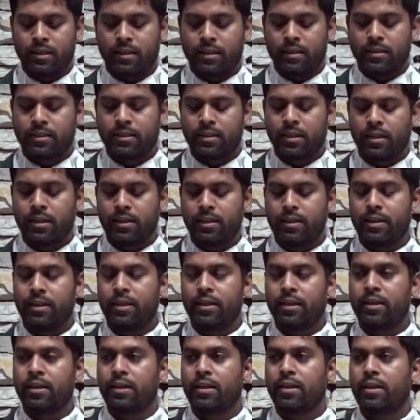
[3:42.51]

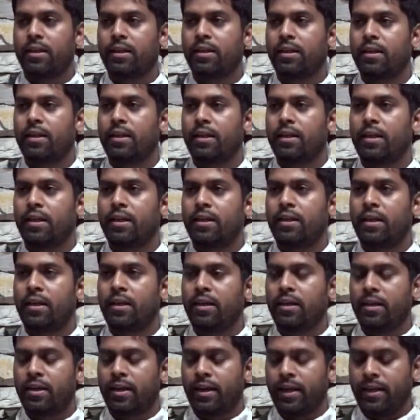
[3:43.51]
resulting in
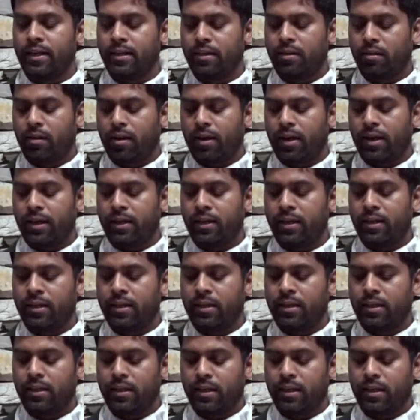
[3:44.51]
a great cry